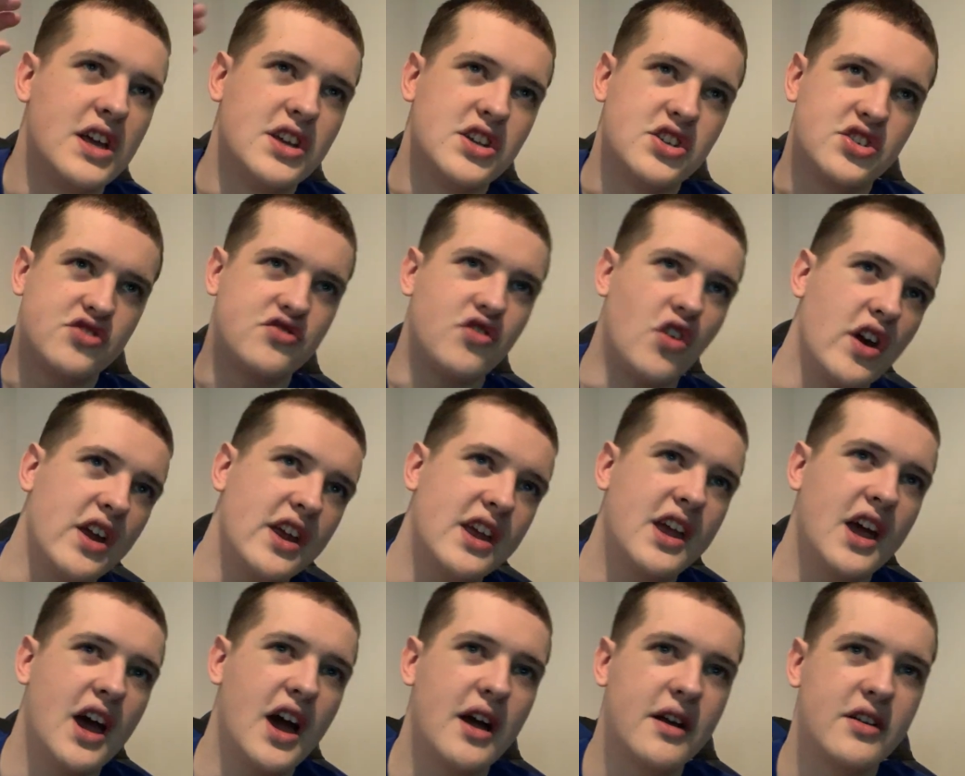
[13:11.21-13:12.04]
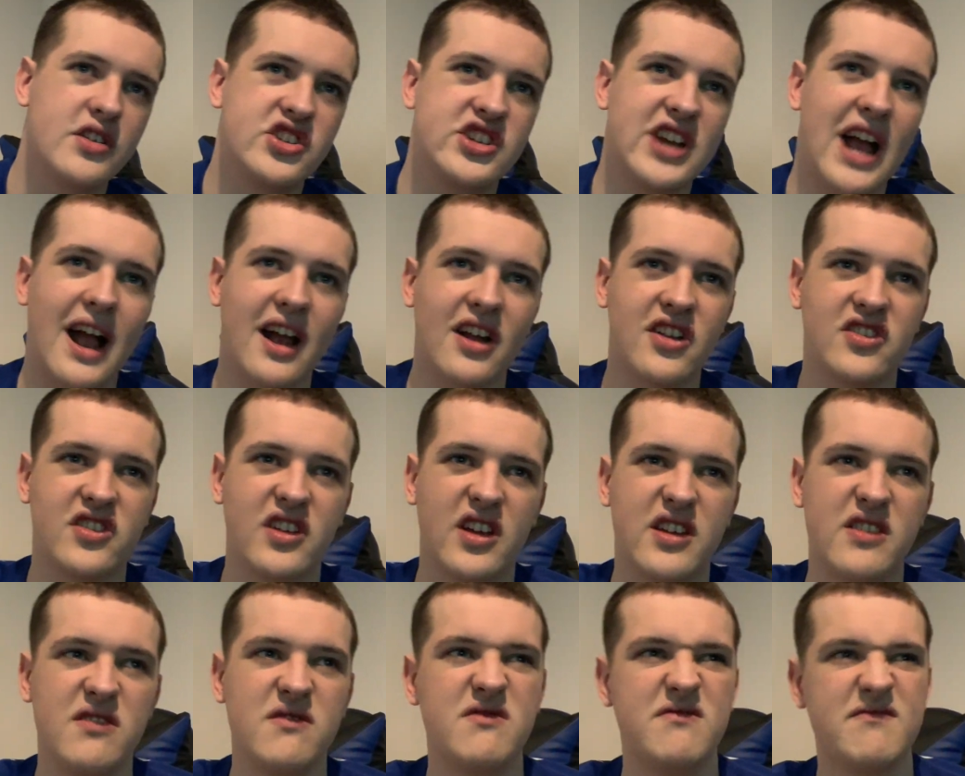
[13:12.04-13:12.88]
Striker,
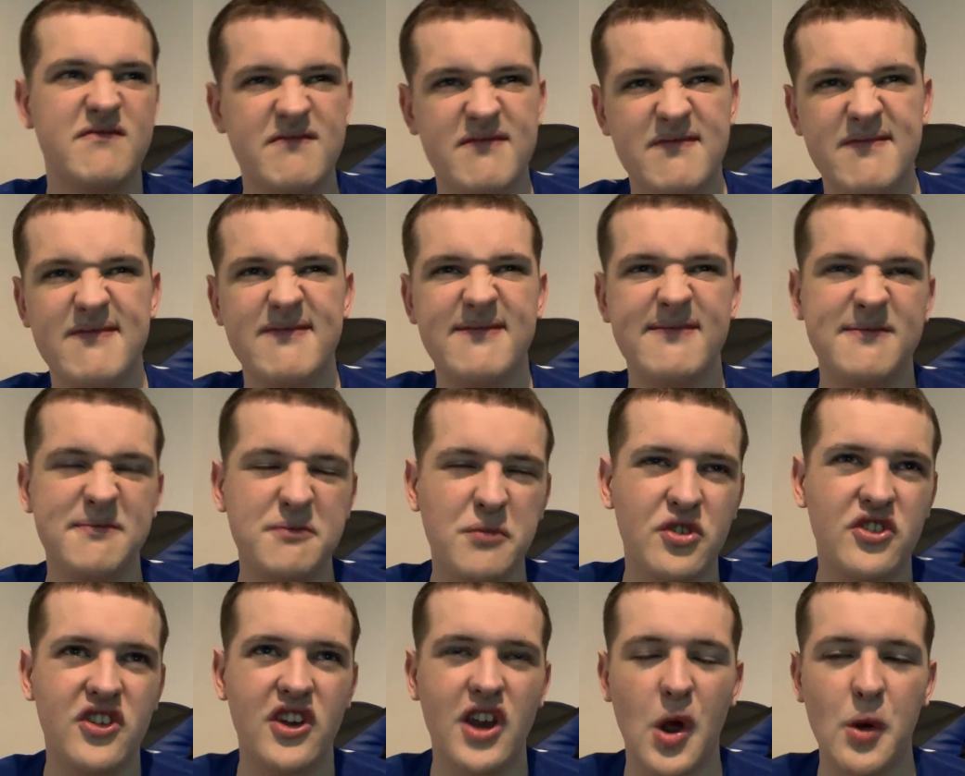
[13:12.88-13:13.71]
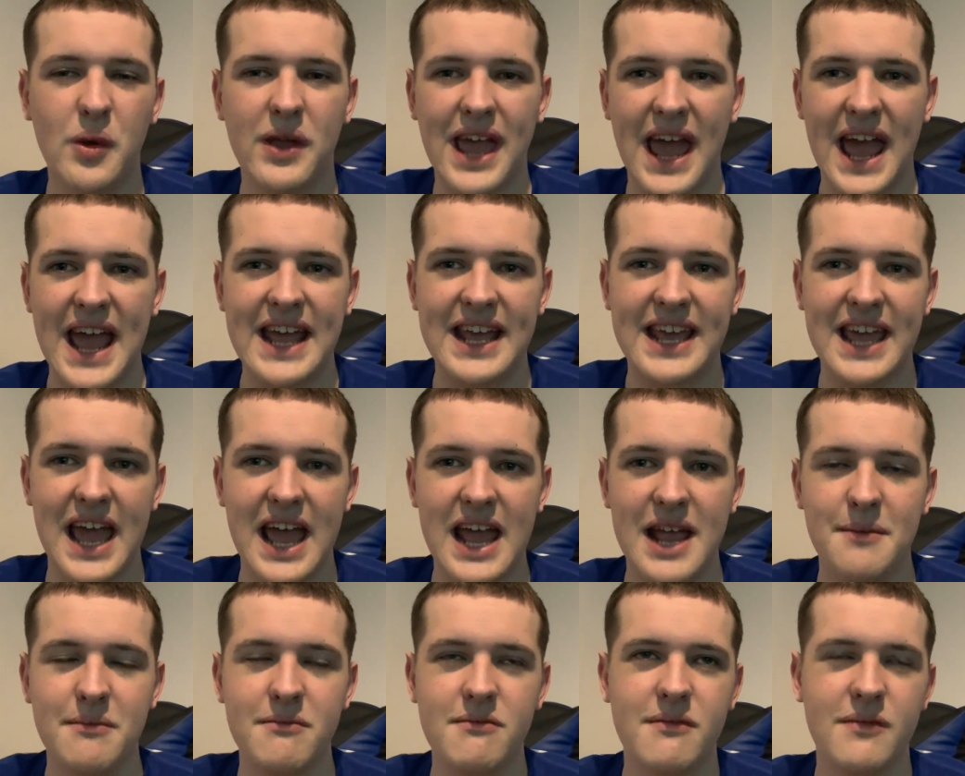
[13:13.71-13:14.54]
Jackson, was an okay
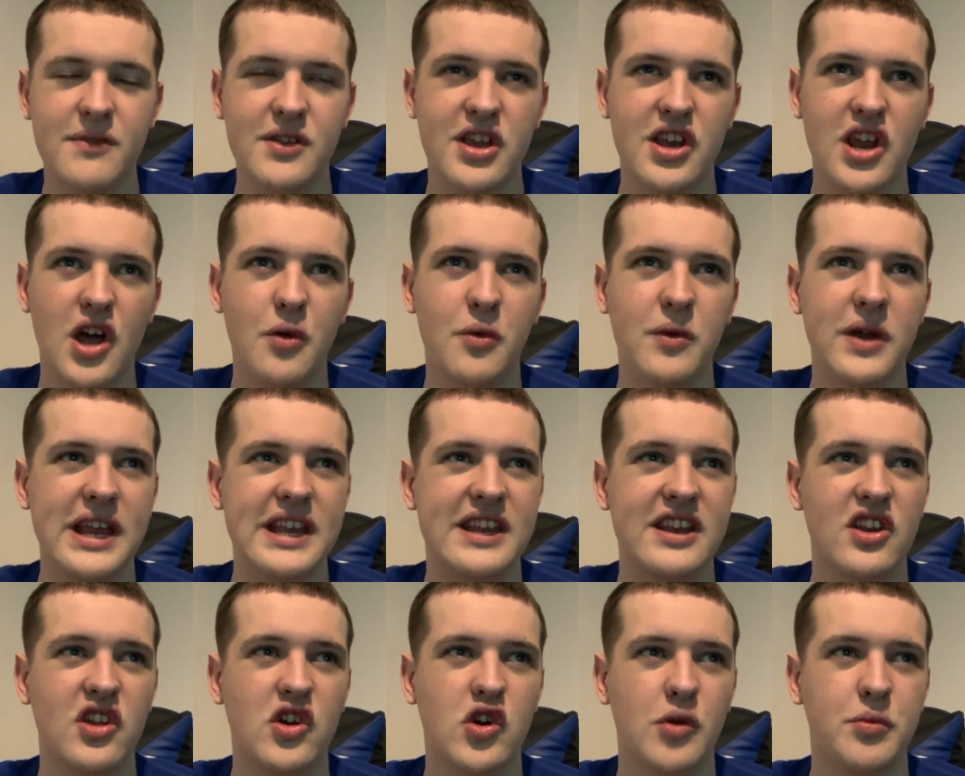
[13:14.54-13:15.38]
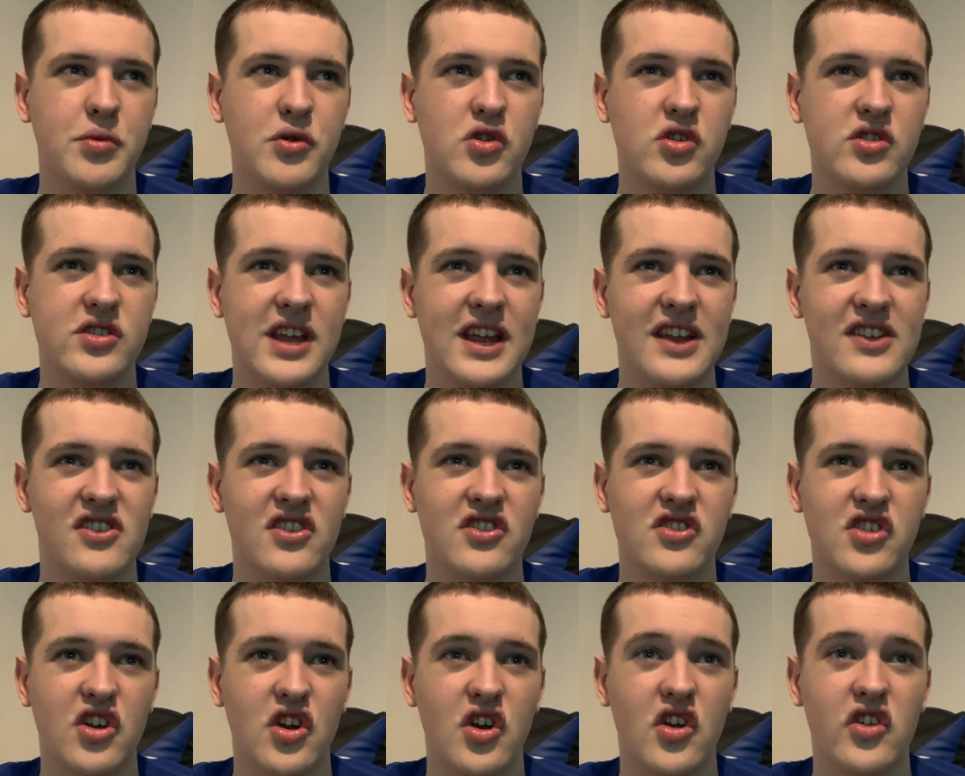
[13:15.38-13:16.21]
game. You know, he did a couple
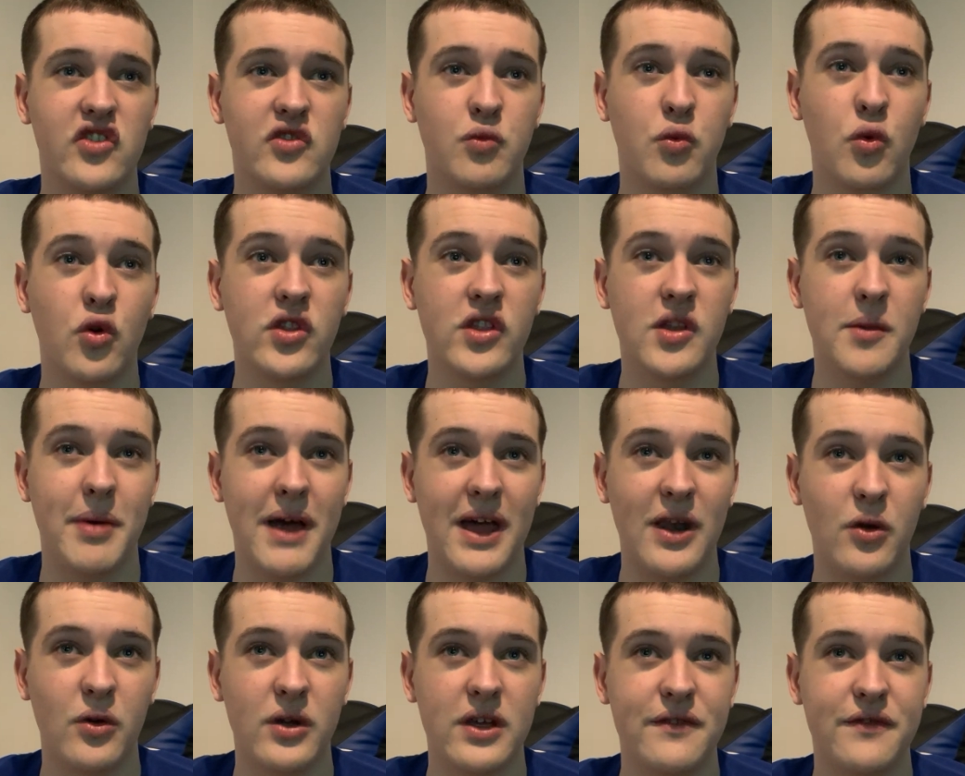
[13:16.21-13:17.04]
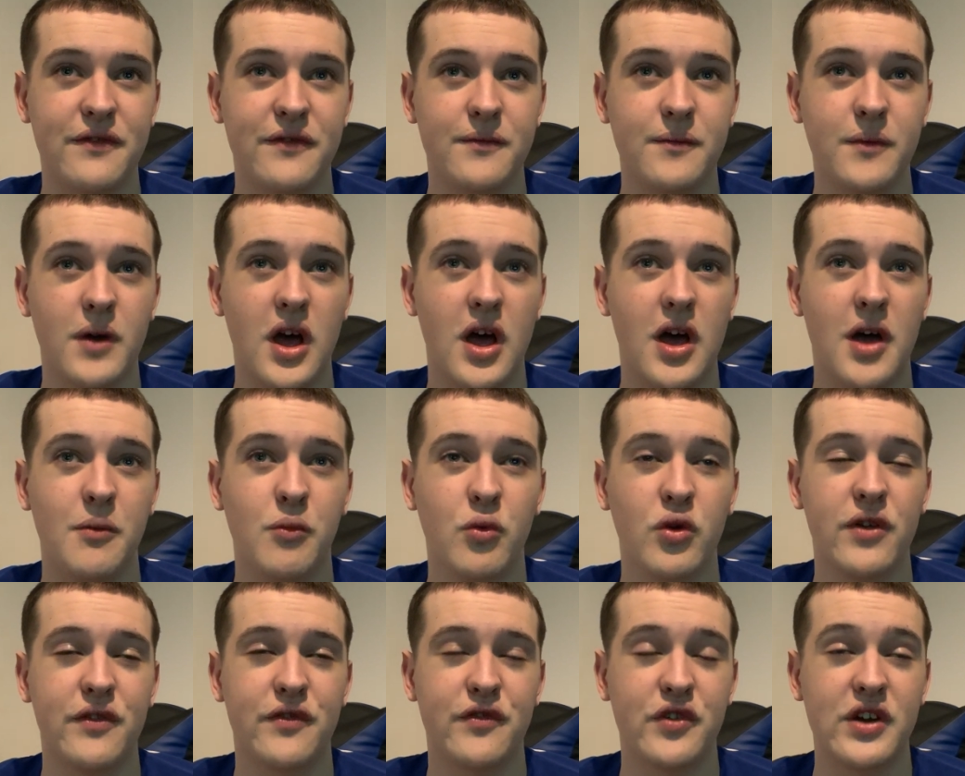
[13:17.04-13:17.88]
decent turns, won the penalty,
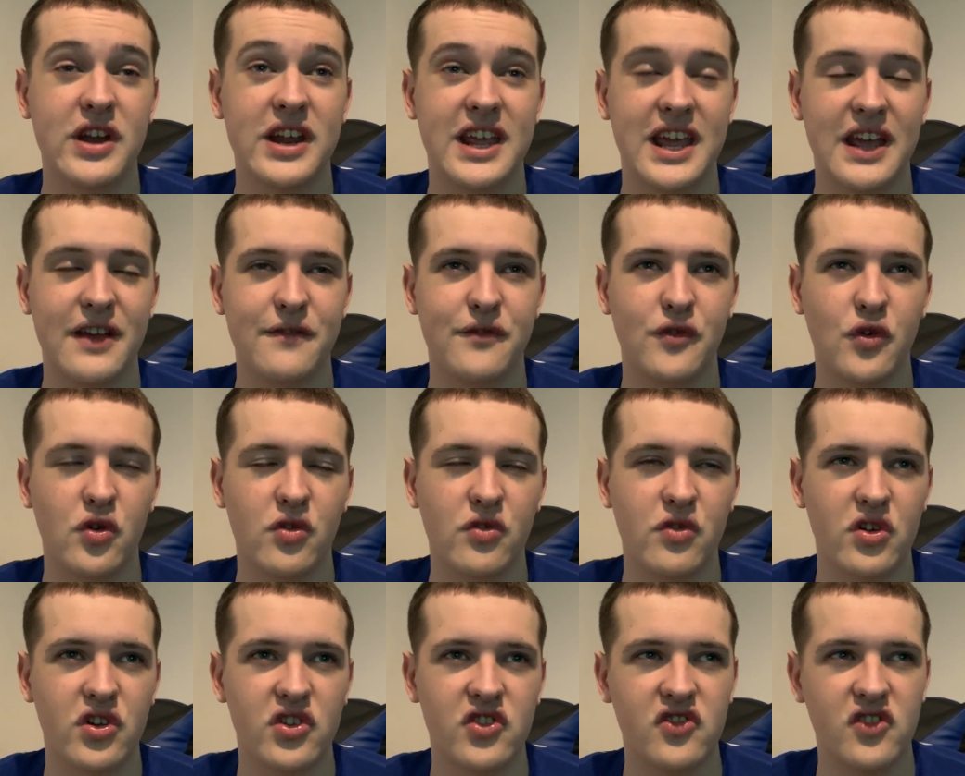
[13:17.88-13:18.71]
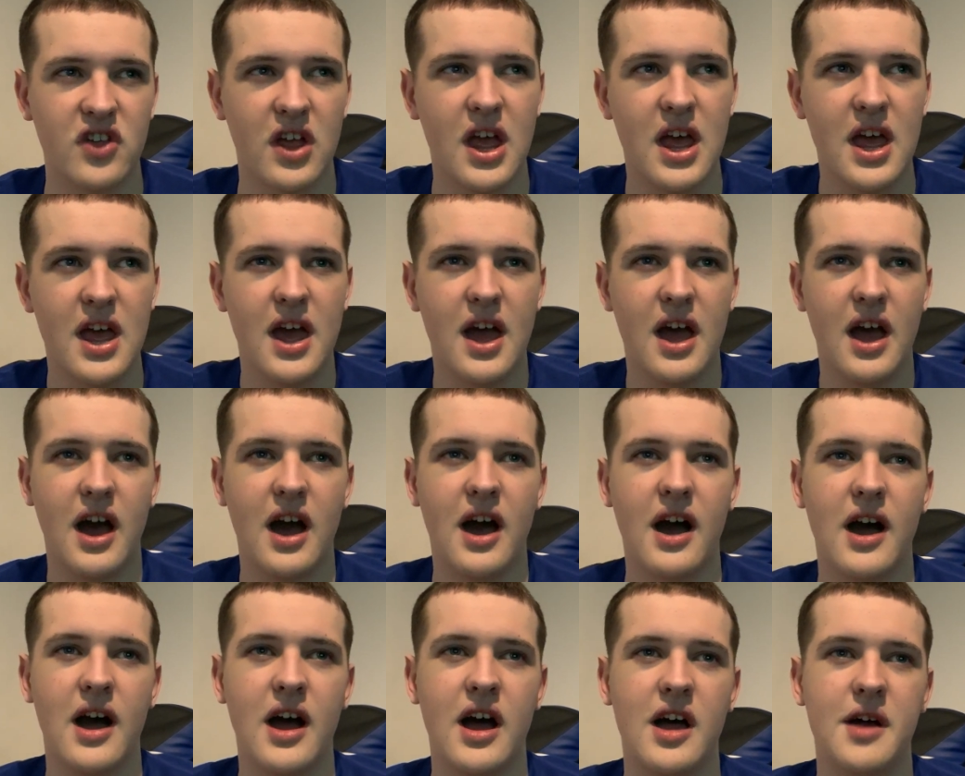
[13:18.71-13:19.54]
won a free kick for us.
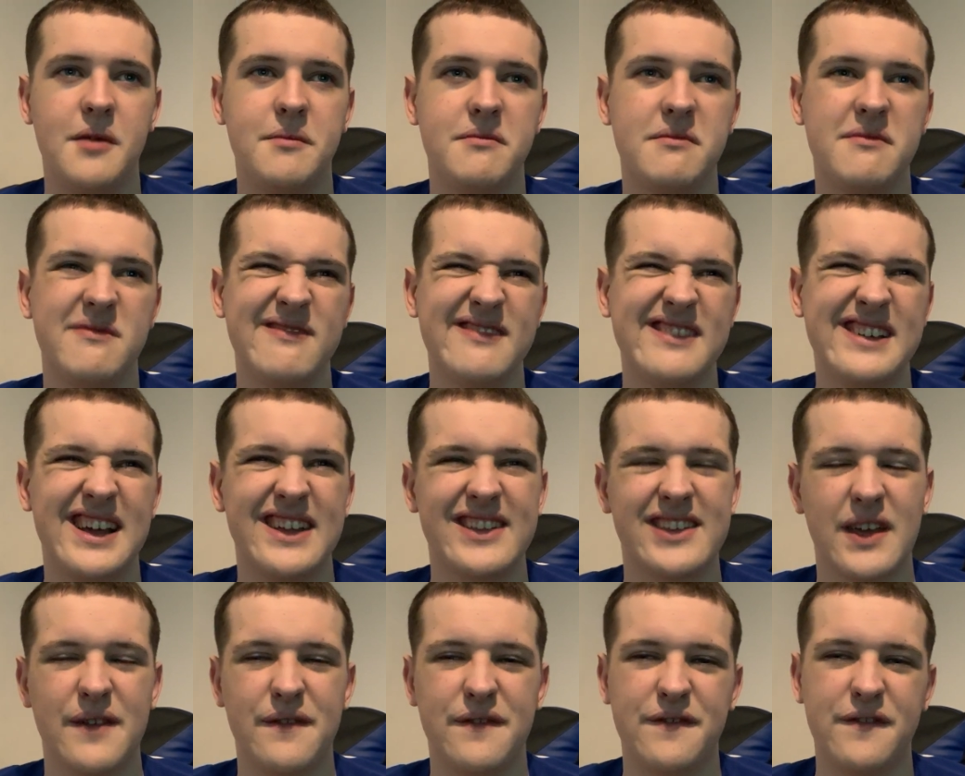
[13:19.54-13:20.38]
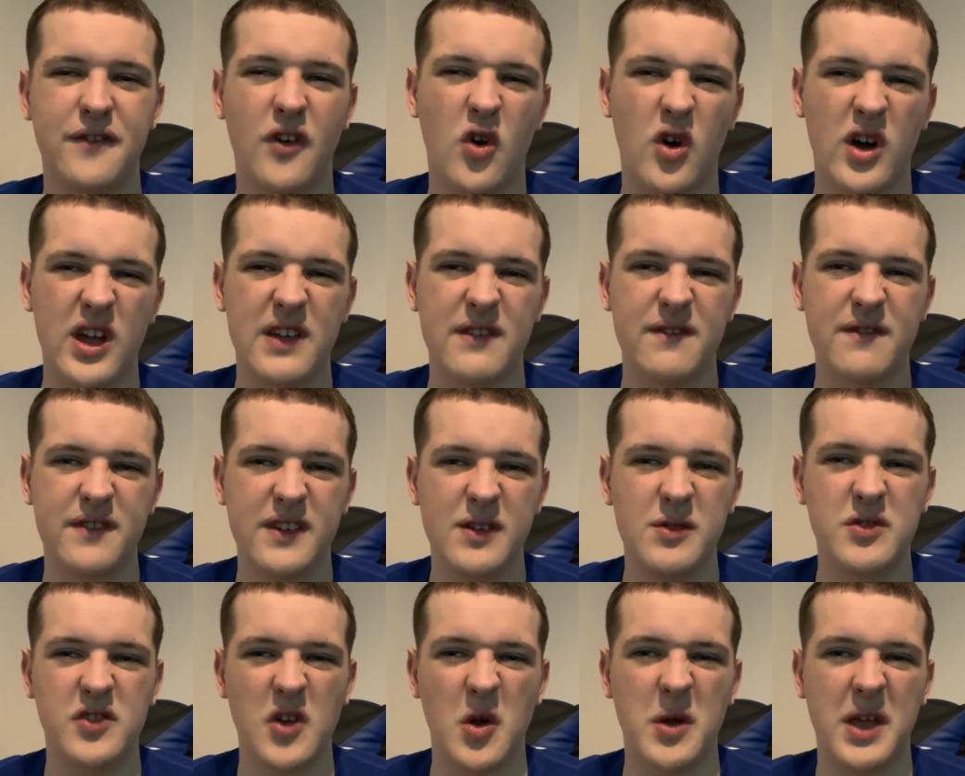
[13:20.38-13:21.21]
I'd say 5. He
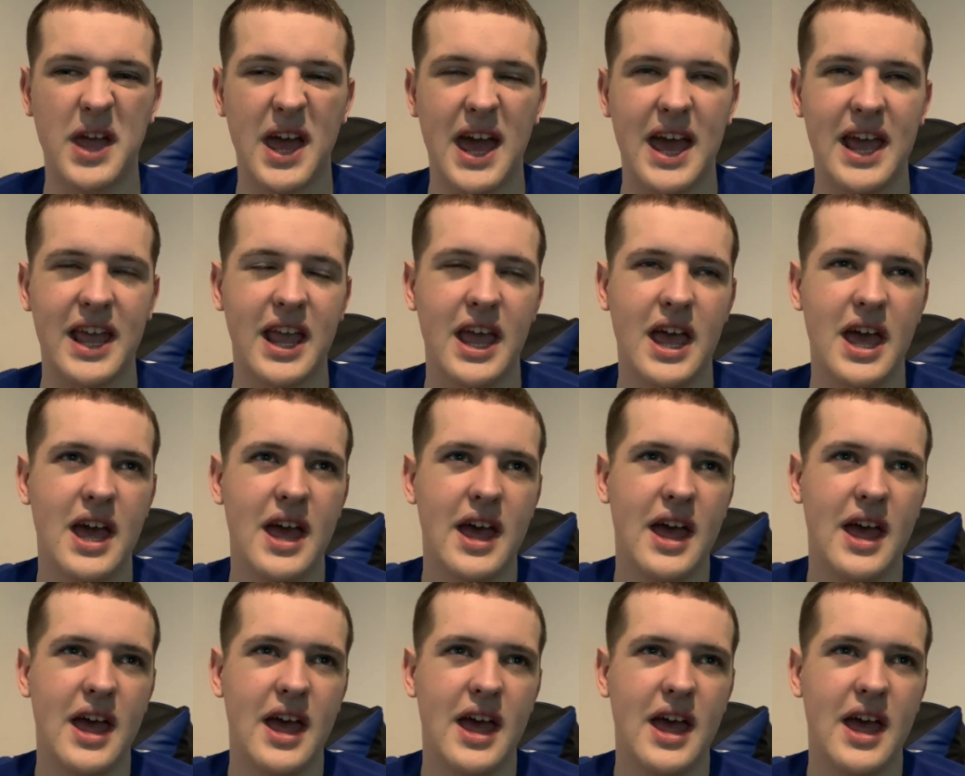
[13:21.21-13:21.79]
was okay.